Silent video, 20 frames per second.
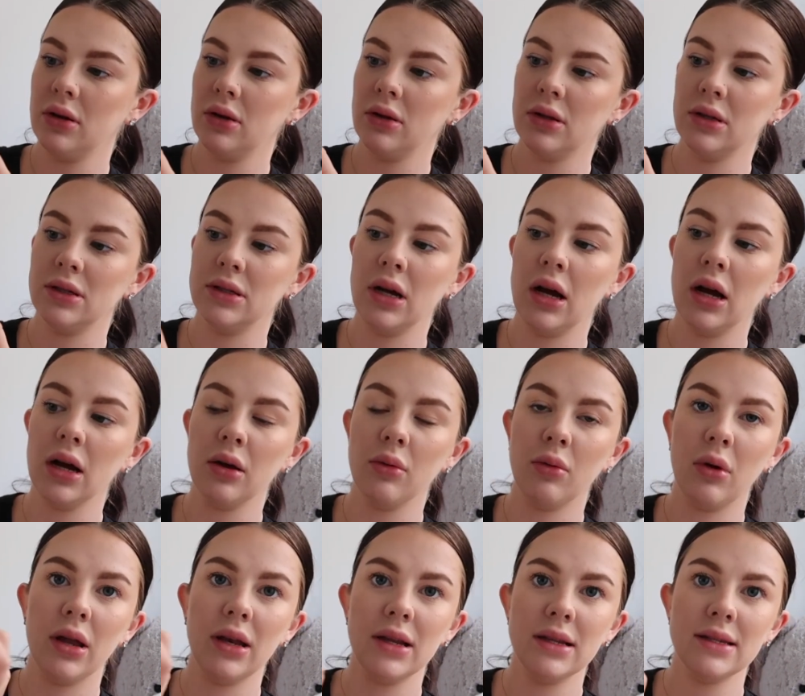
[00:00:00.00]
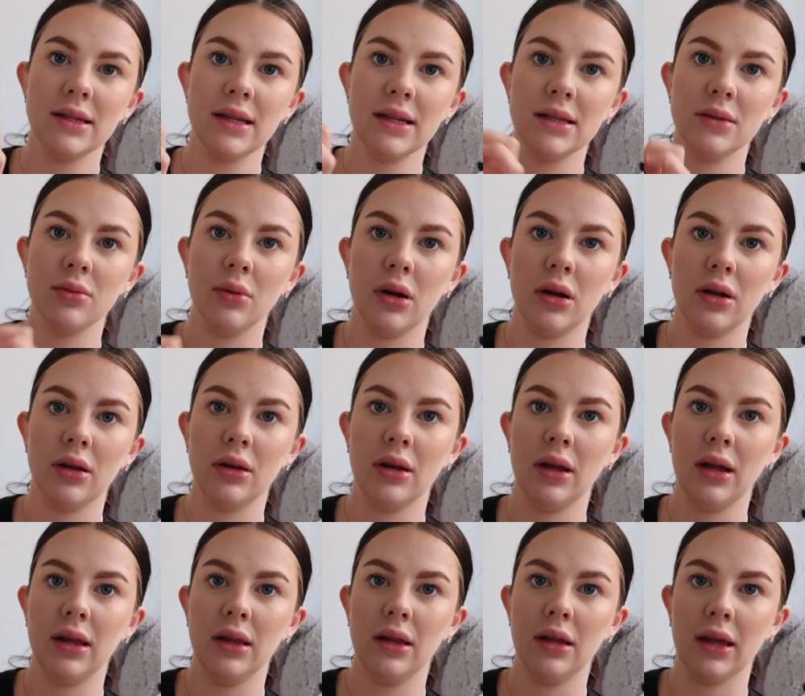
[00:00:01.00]
the Target one is this one,
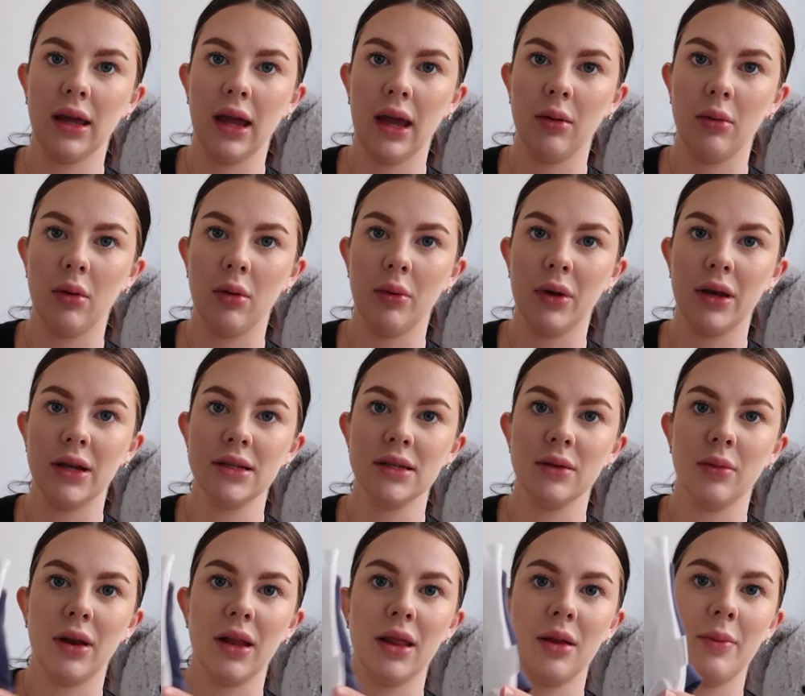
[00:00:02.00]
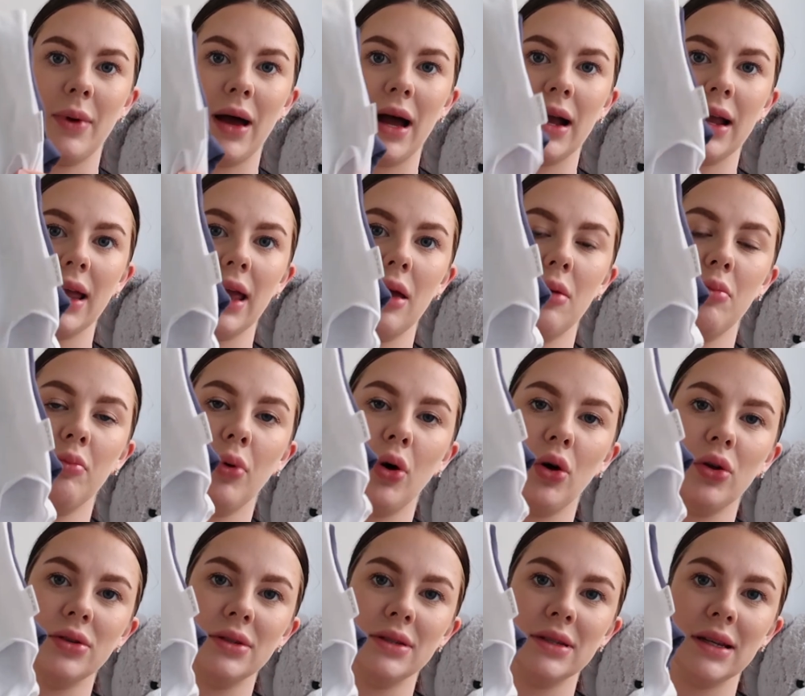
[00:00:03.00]
and the Kmart one is the one at the back, and
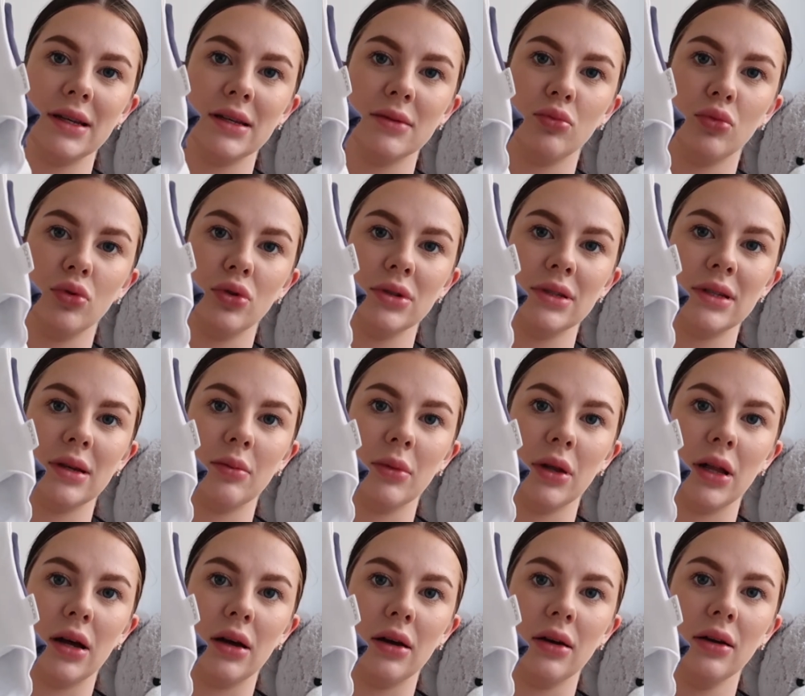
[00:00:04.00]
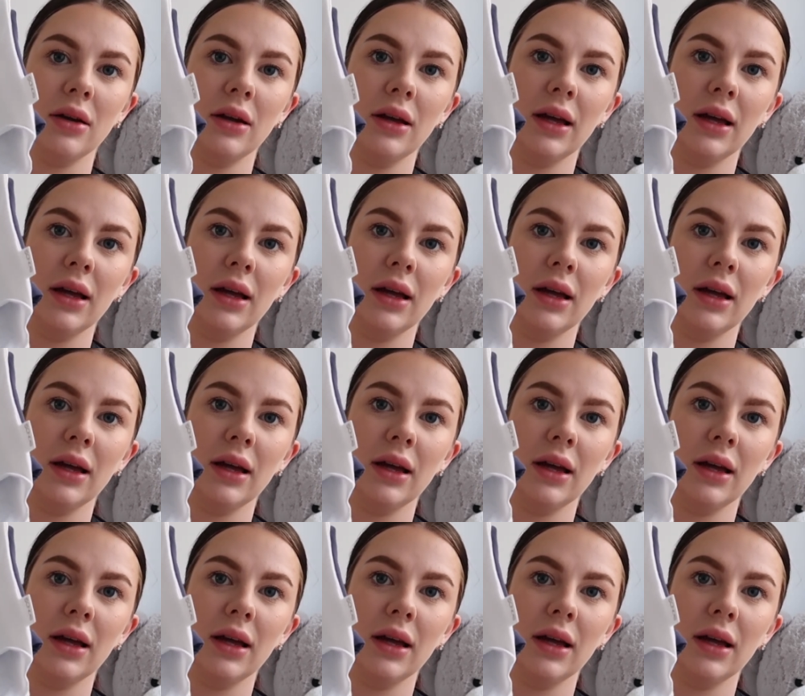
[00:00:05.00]
Bonds is more similar